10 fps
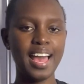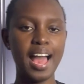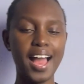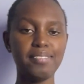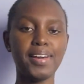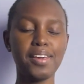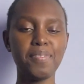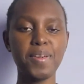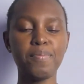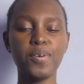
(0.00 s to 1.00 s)
Hi, my
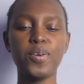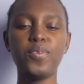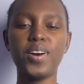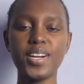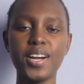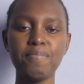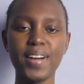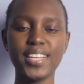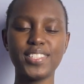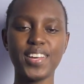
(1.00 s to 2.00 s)
people. Welcome
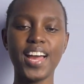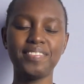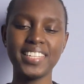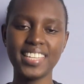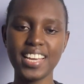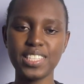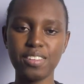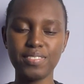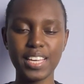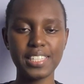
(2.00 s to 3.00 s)
back to 100 Days
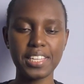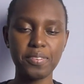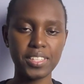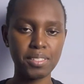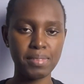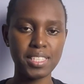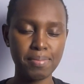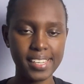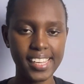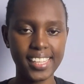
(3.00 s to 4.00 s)
of Data with Miss
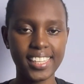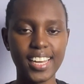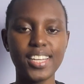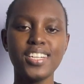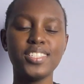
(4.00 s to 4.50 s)
Mailiana.